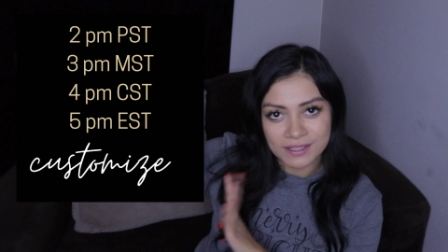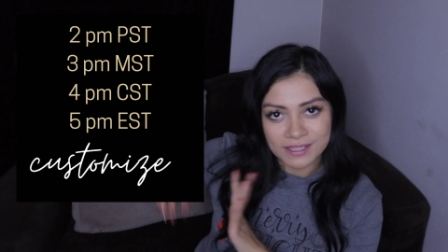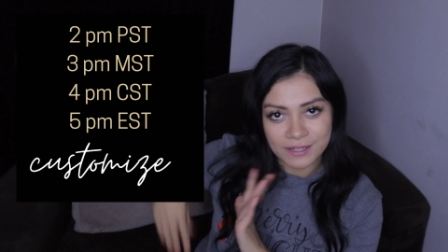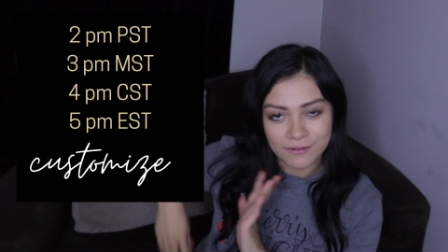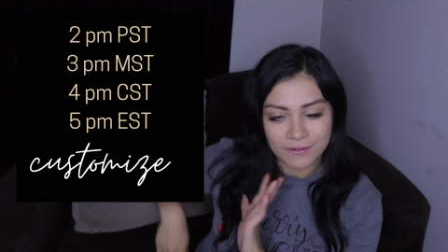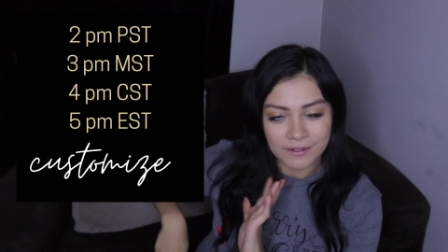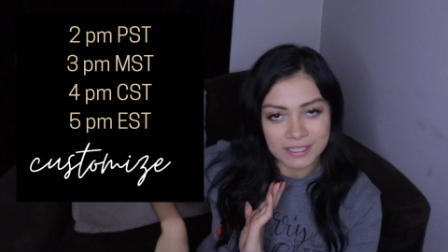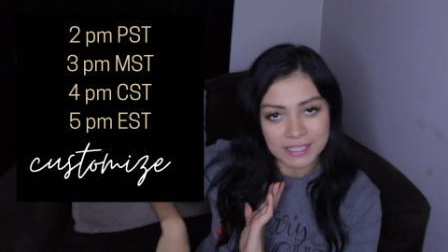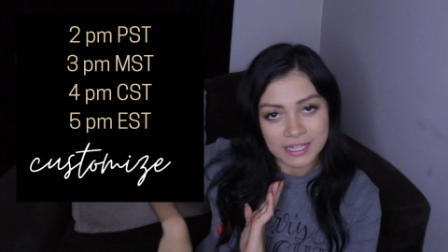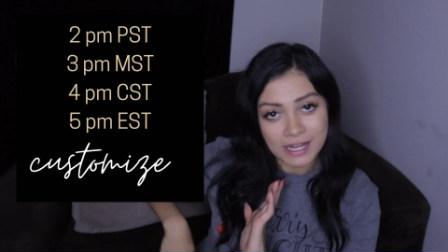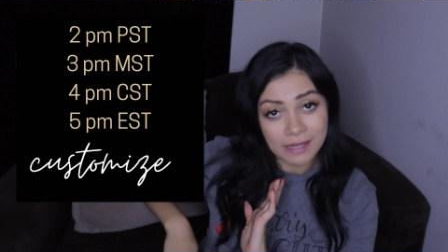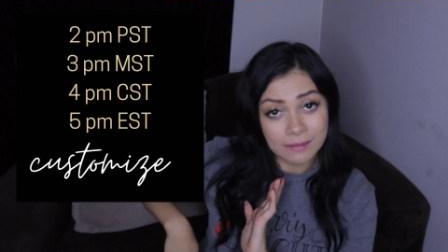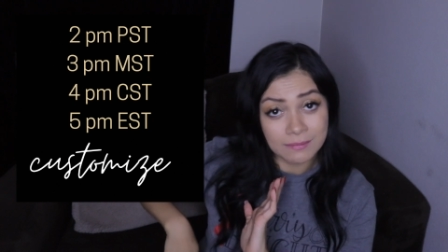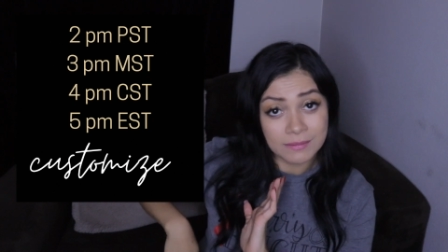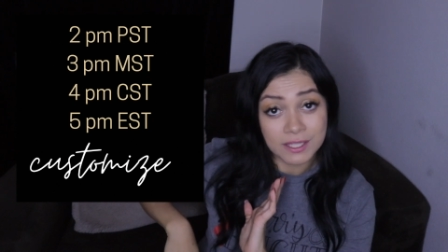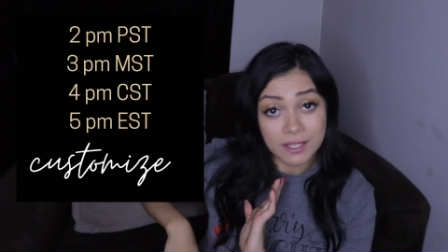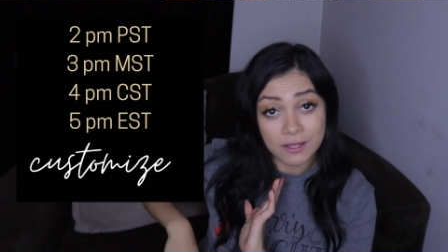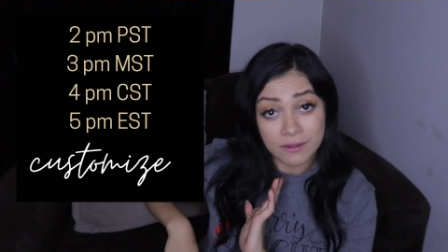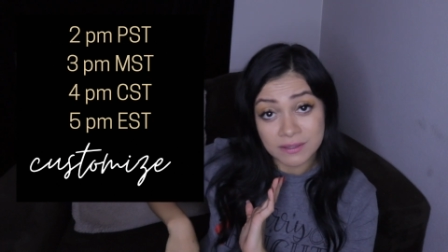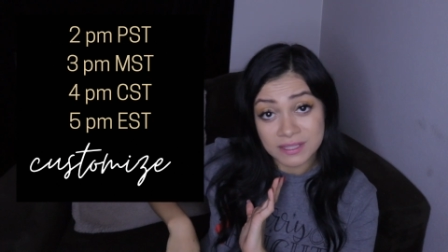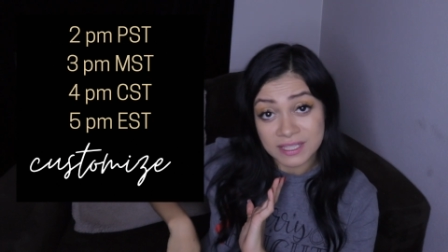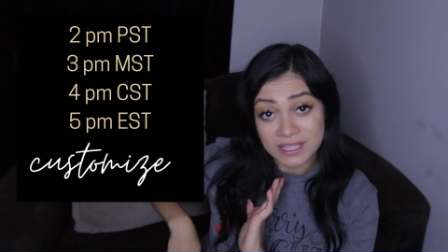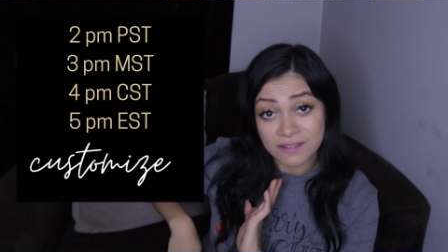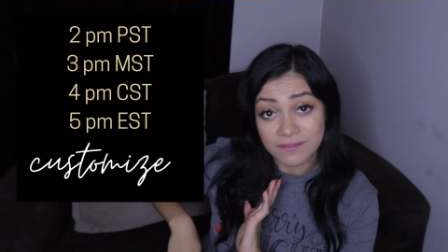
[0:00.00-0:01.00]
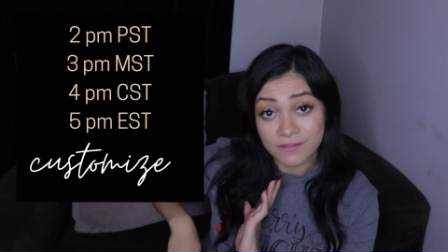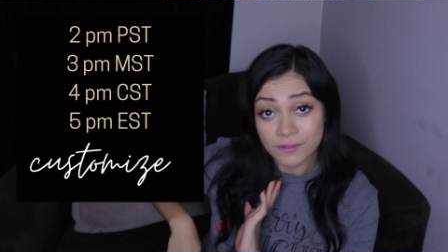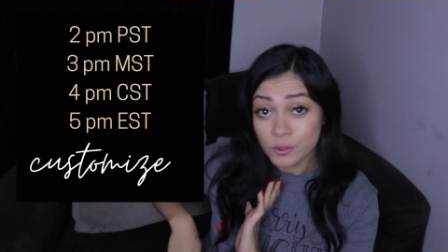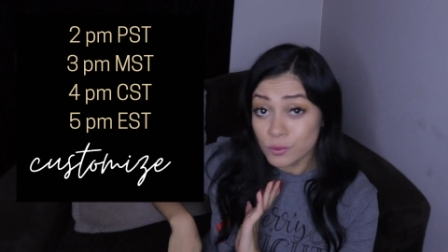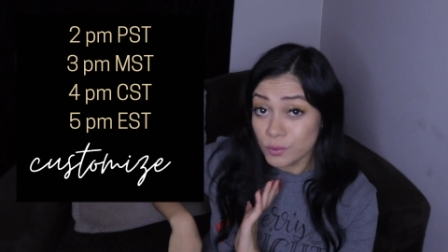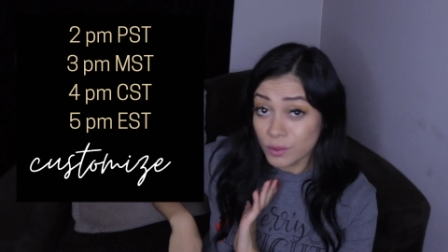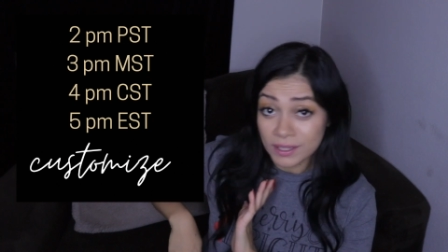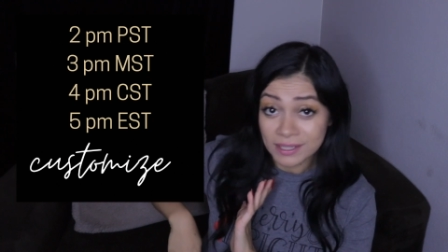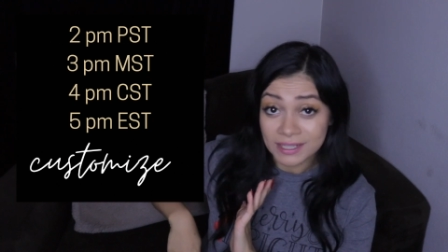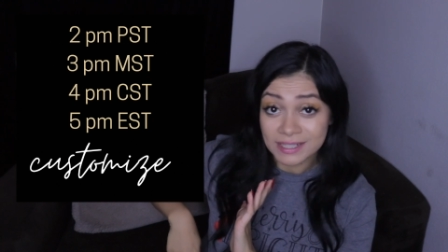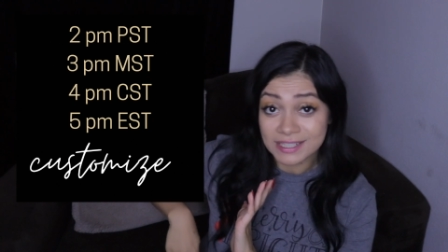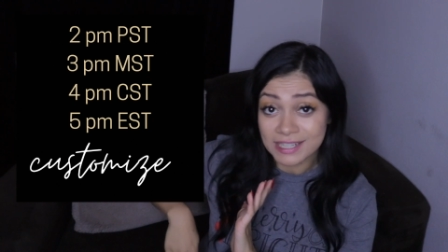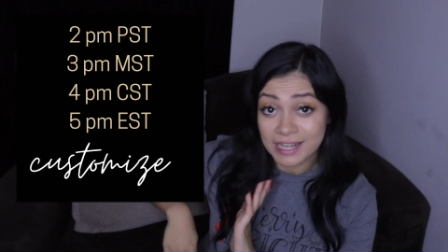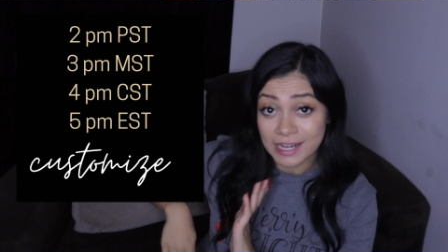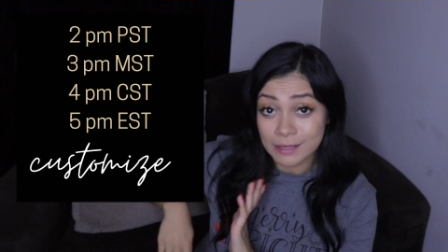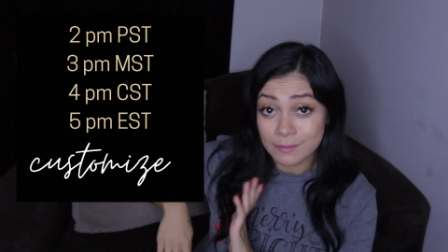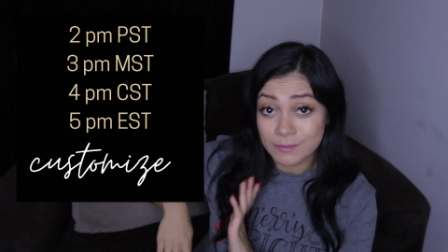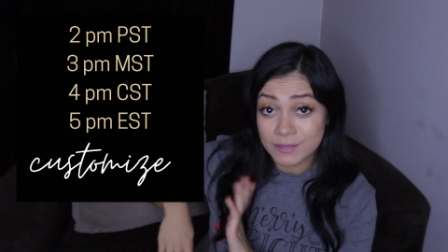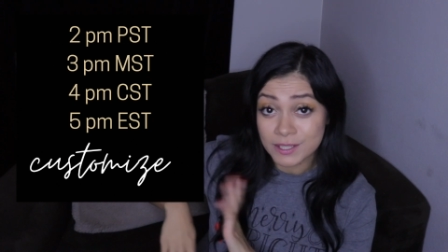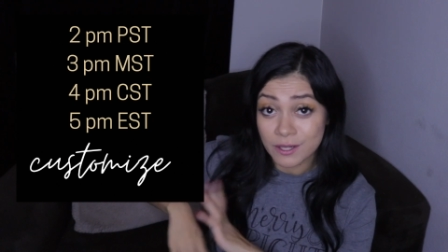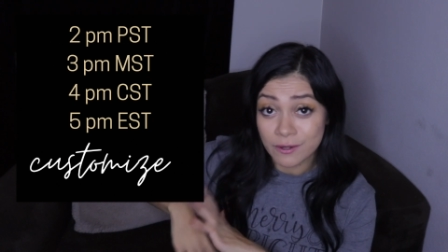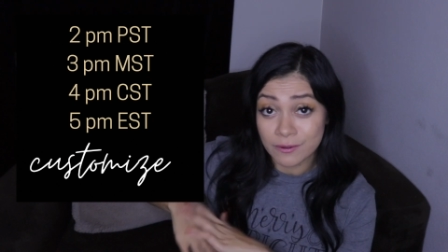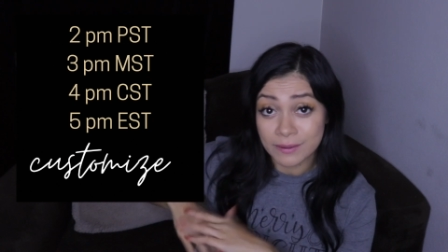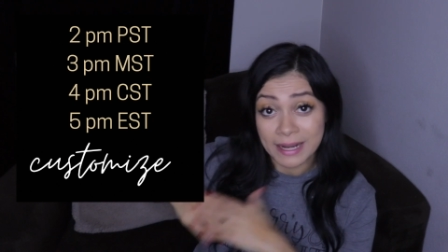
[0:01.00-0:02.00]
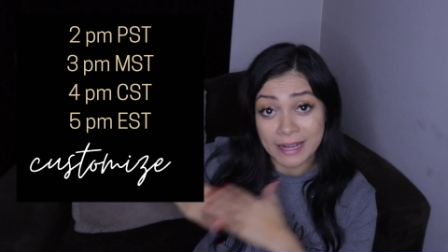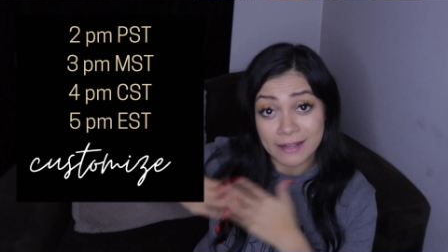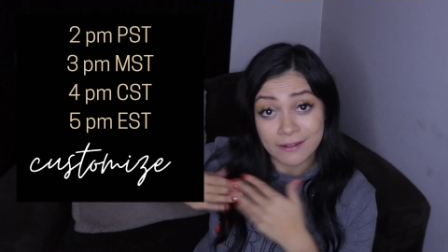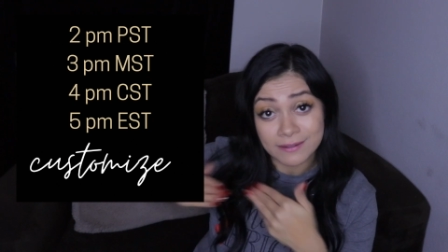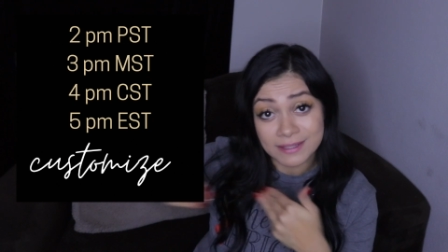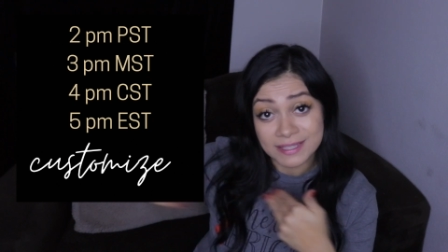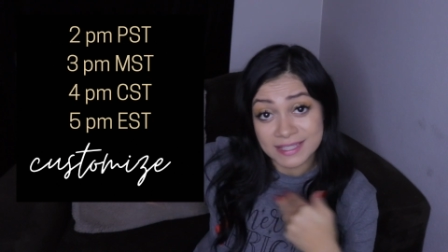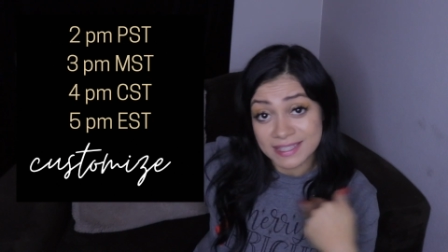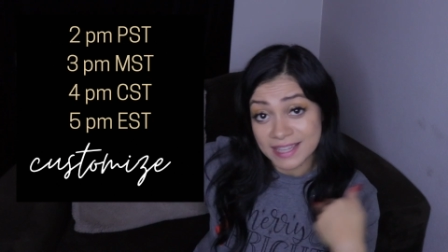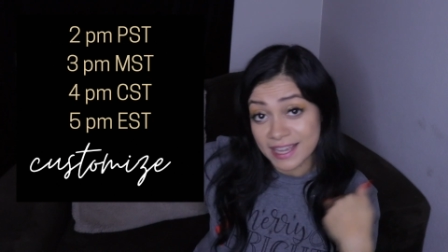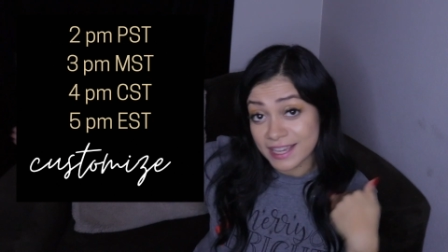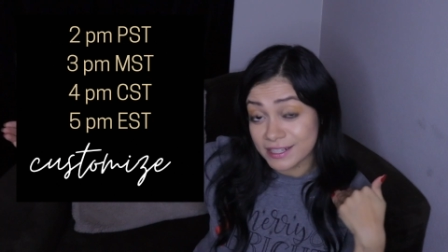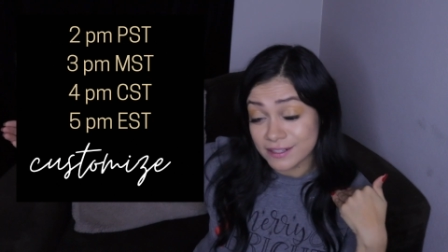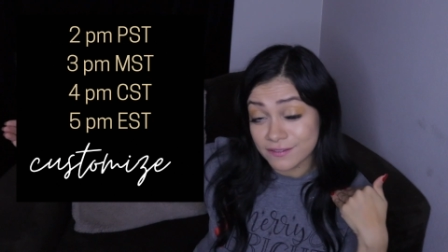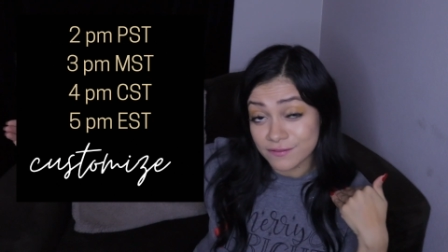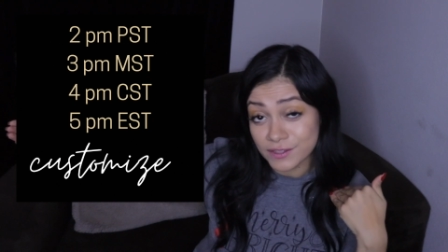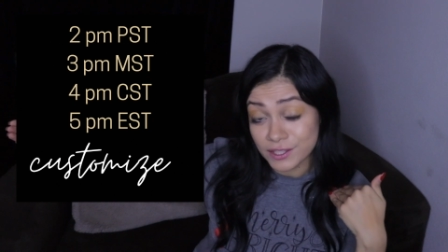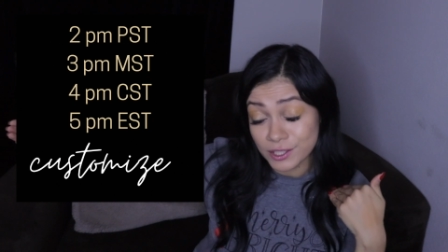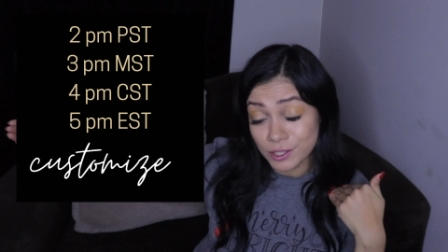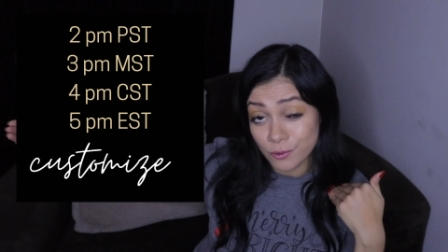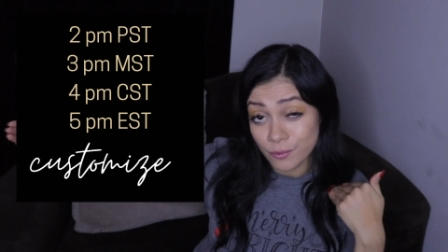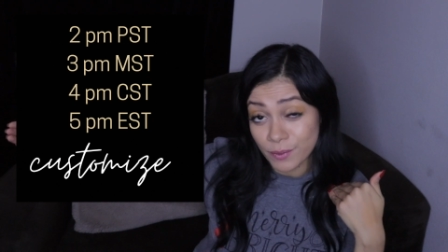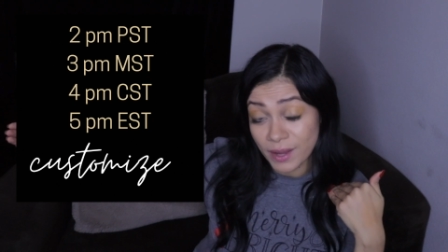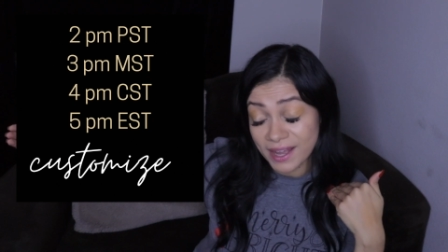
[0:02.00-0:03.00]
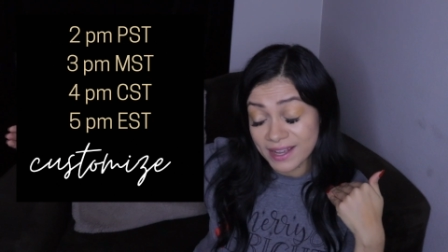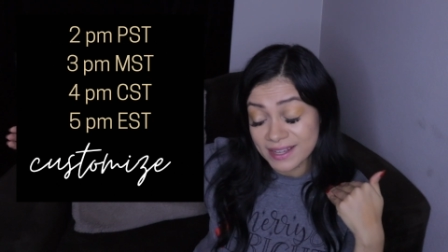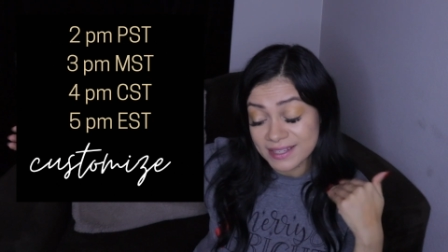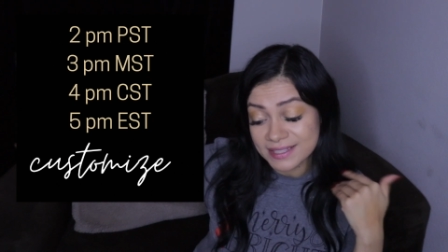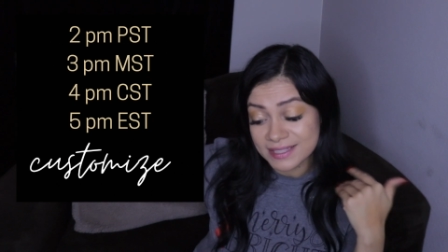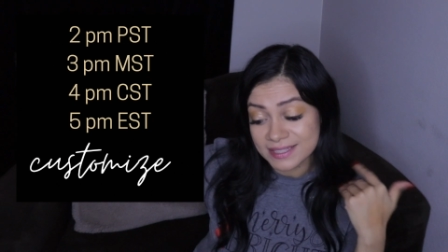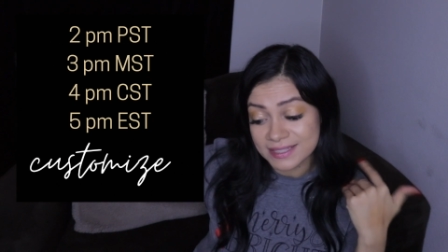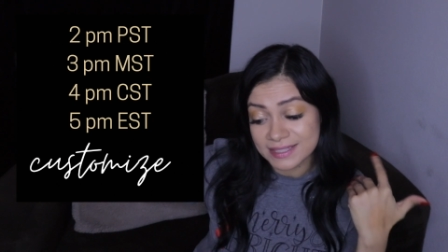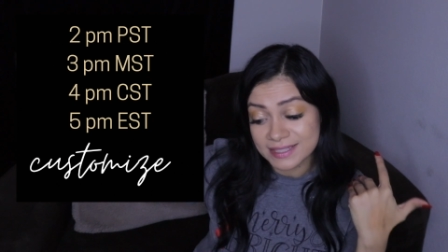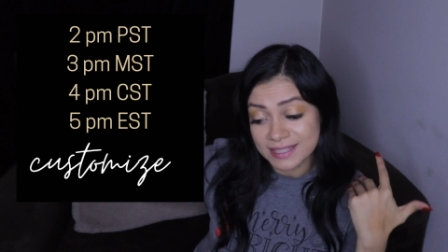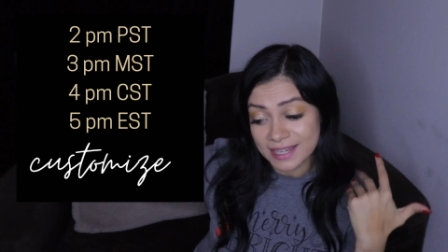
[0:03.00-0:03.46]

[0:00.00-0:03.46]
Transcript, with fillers: the different time zones. If you are in a time zone outside of the US,